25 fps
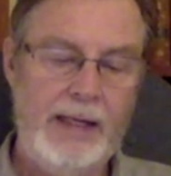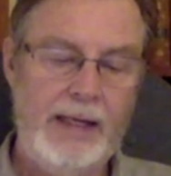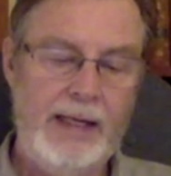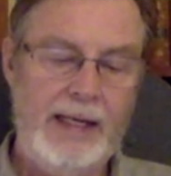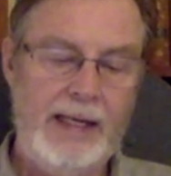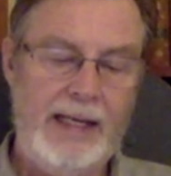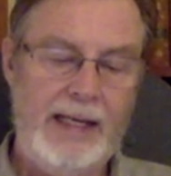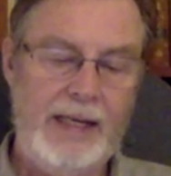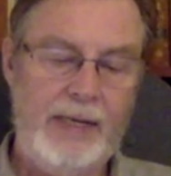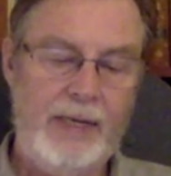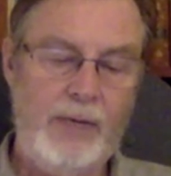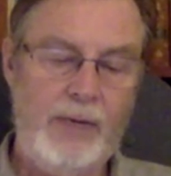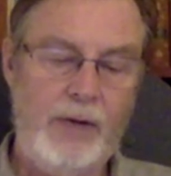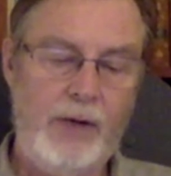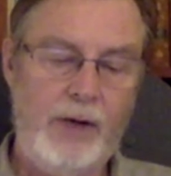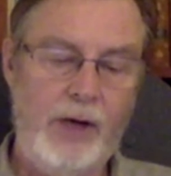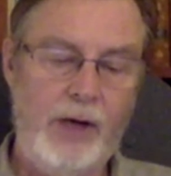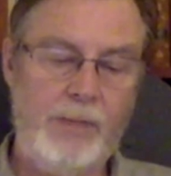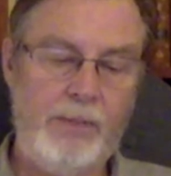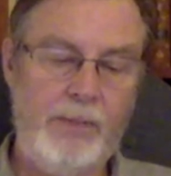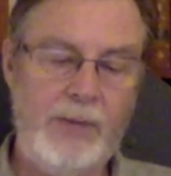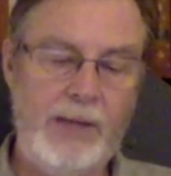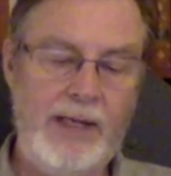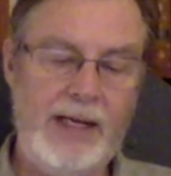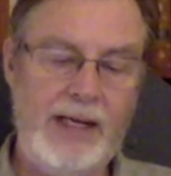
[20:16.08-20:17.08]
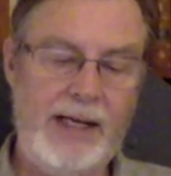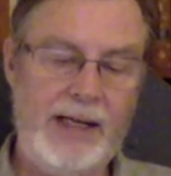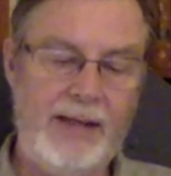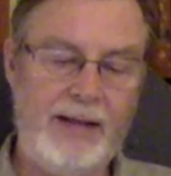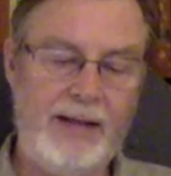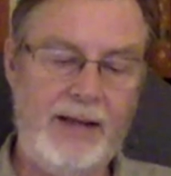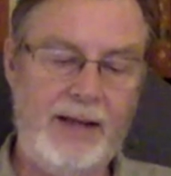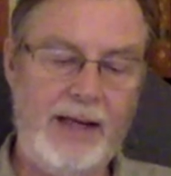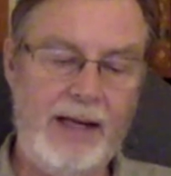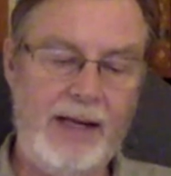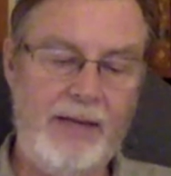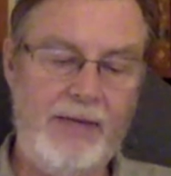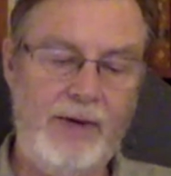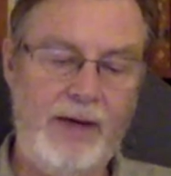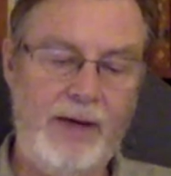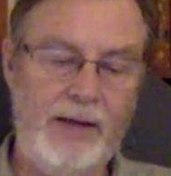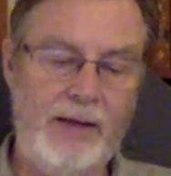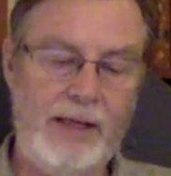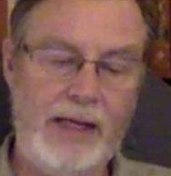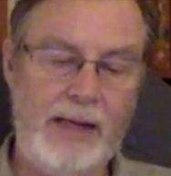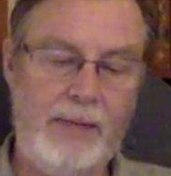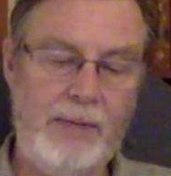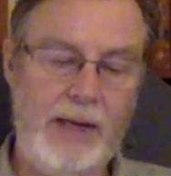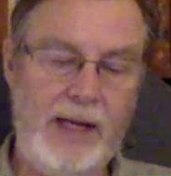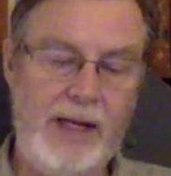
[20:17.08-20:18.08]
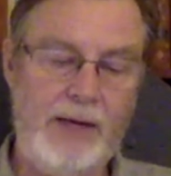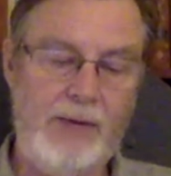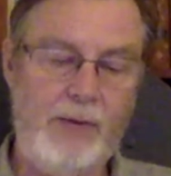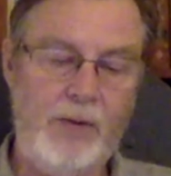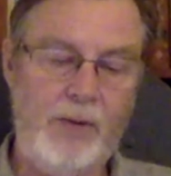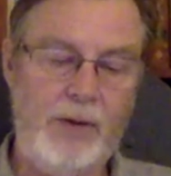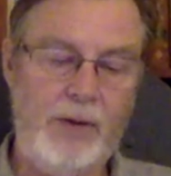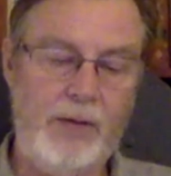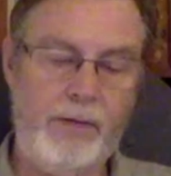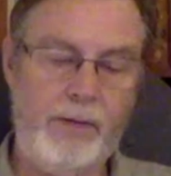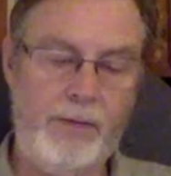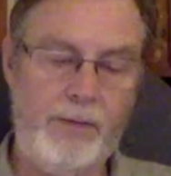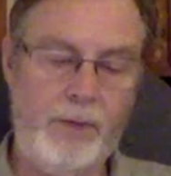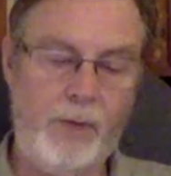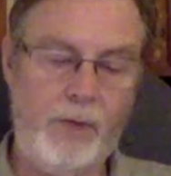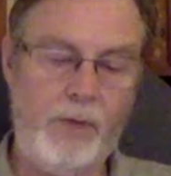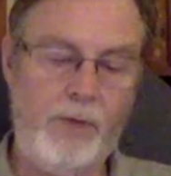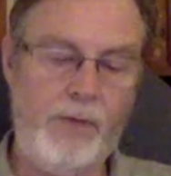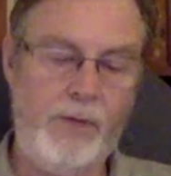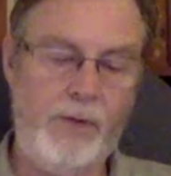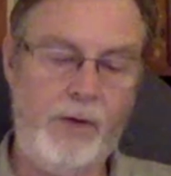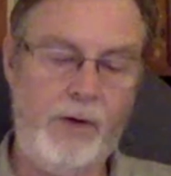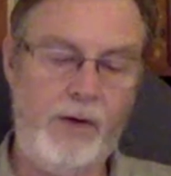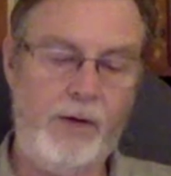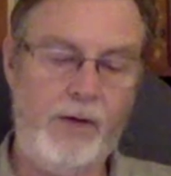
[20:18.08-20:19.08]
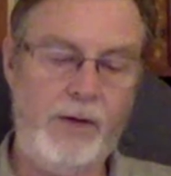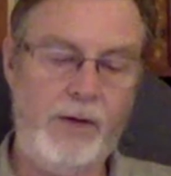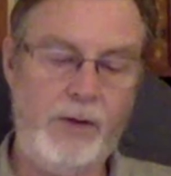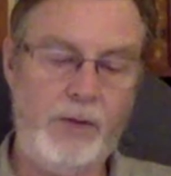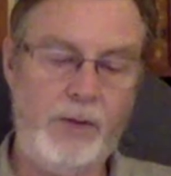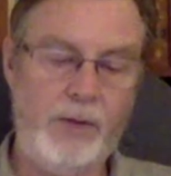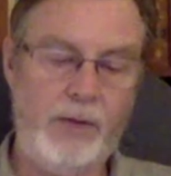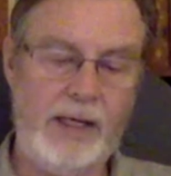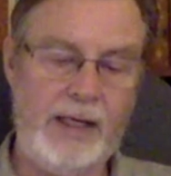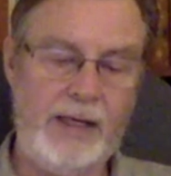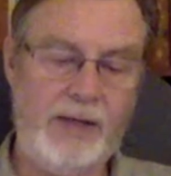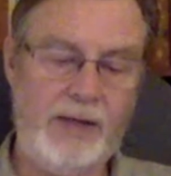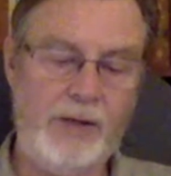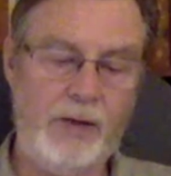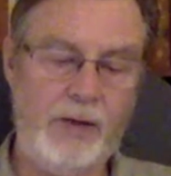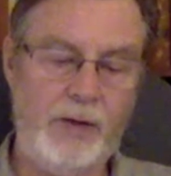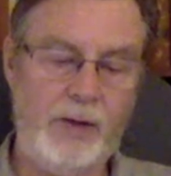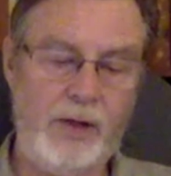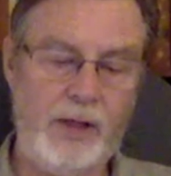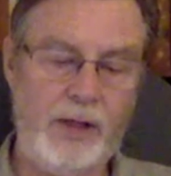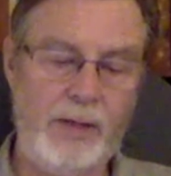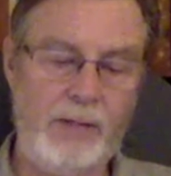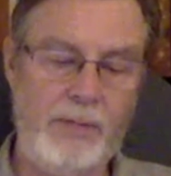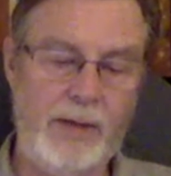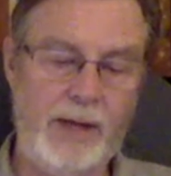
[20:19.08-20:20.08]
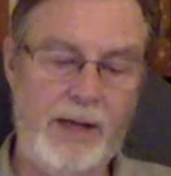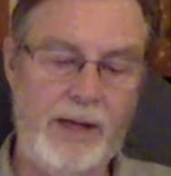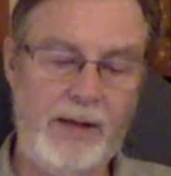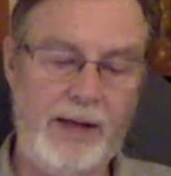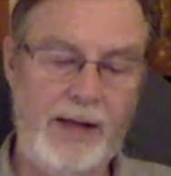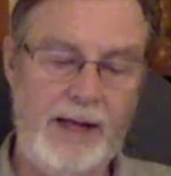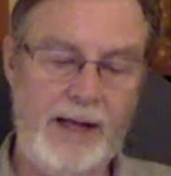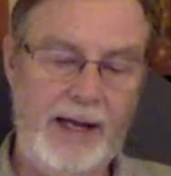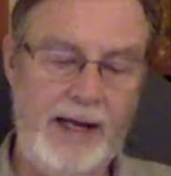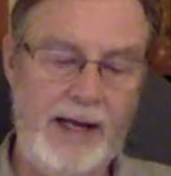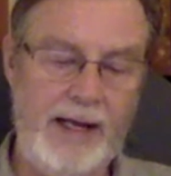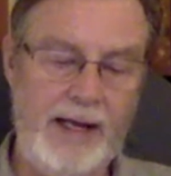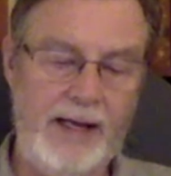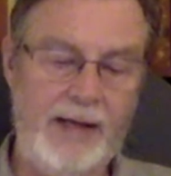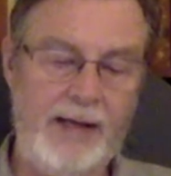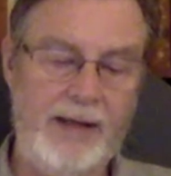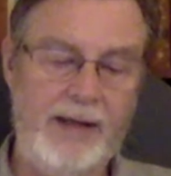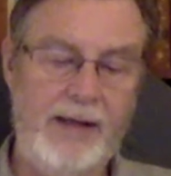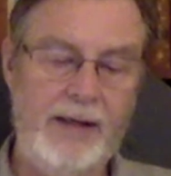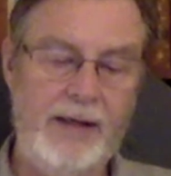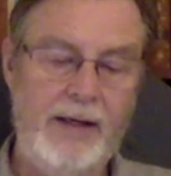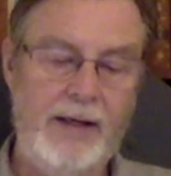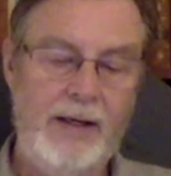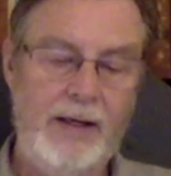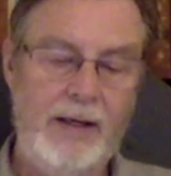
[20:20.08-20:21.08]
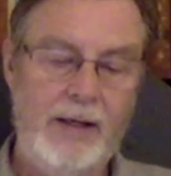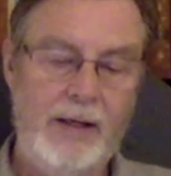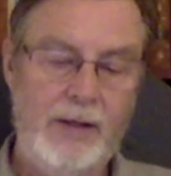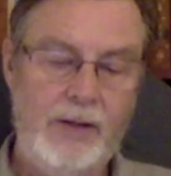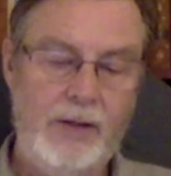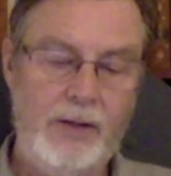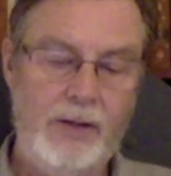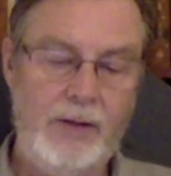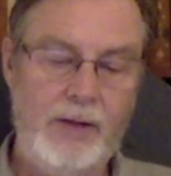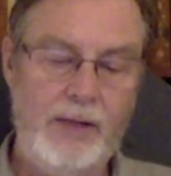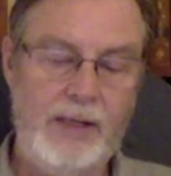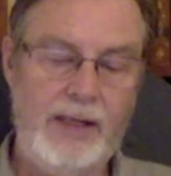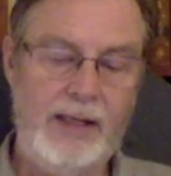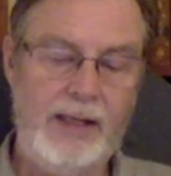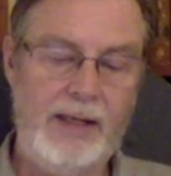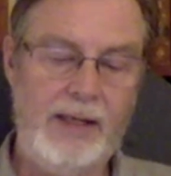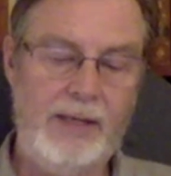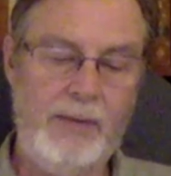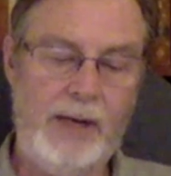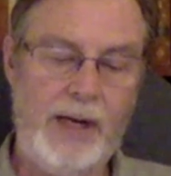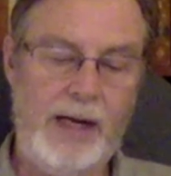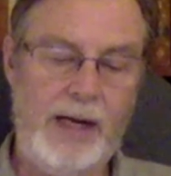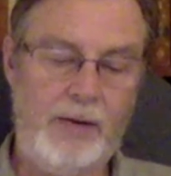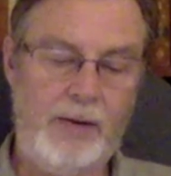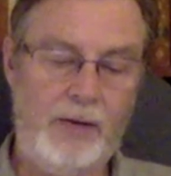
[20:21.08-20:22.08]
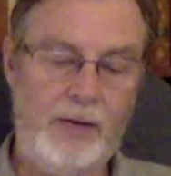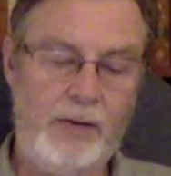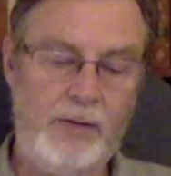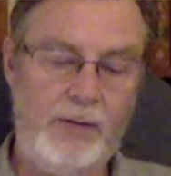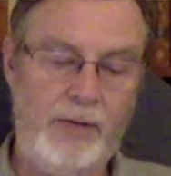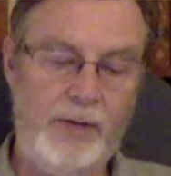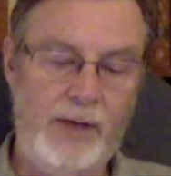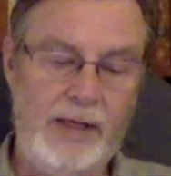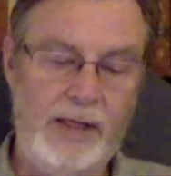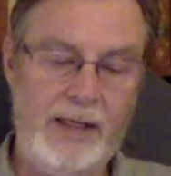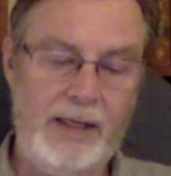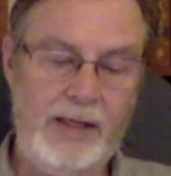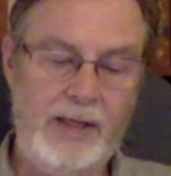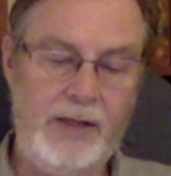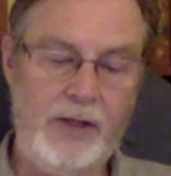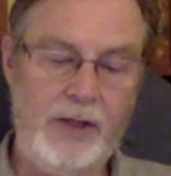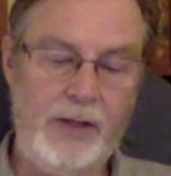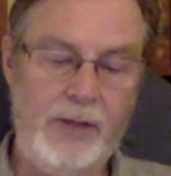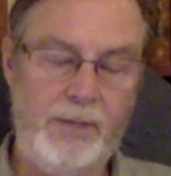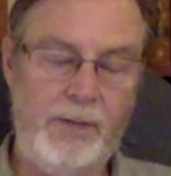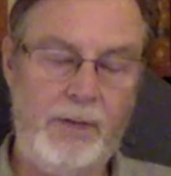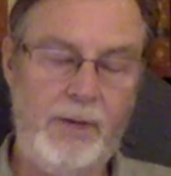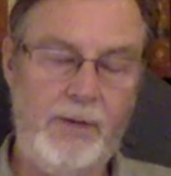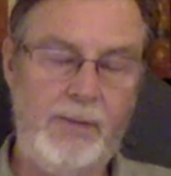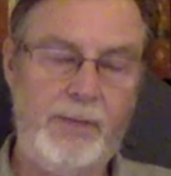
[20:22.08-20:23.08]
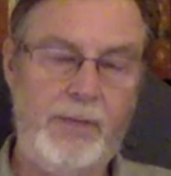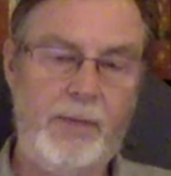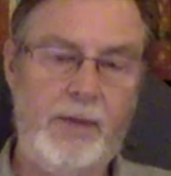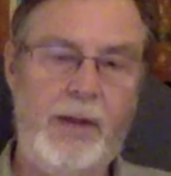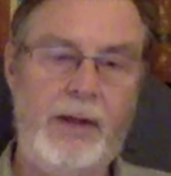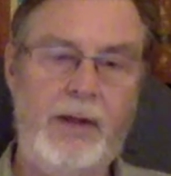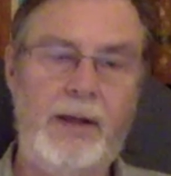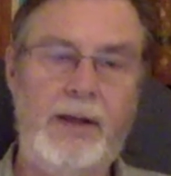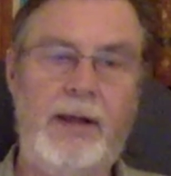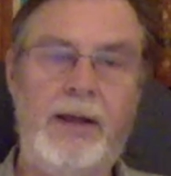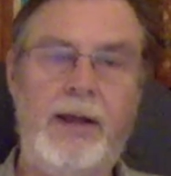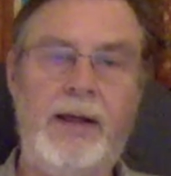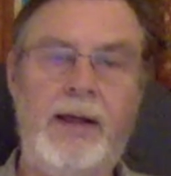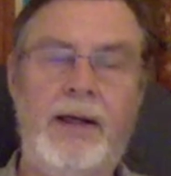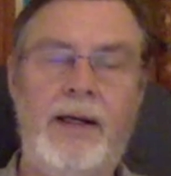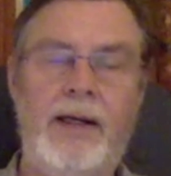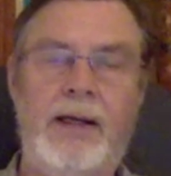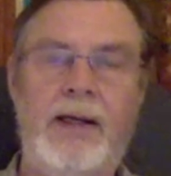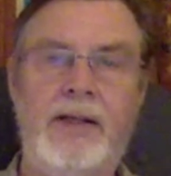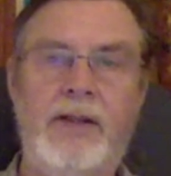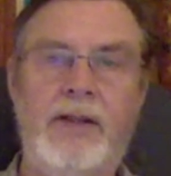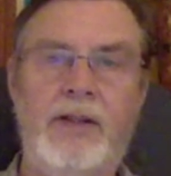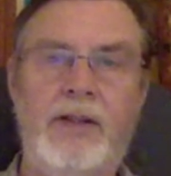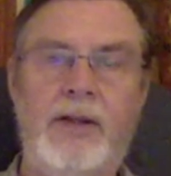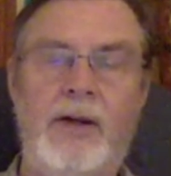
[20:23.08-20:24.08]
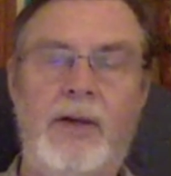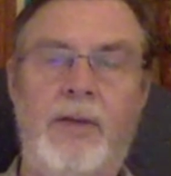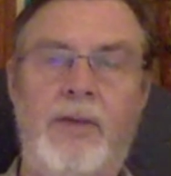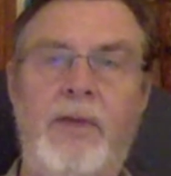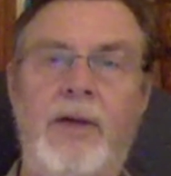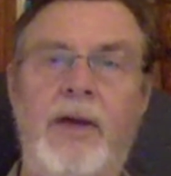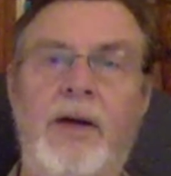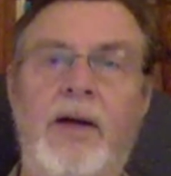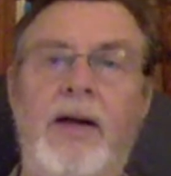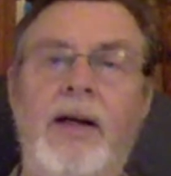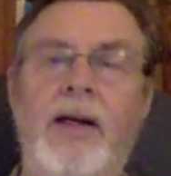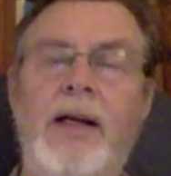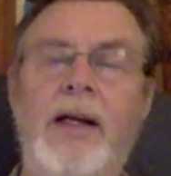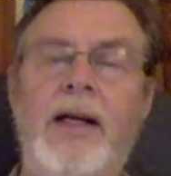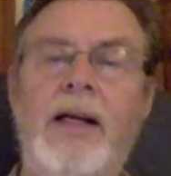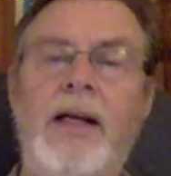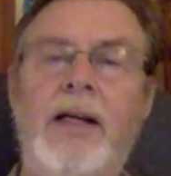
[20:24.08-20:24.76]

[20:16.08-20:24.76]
It will not be like the covenant I made with their forefathers when I took them by the hand to lead them out of Egypt. I can stop there.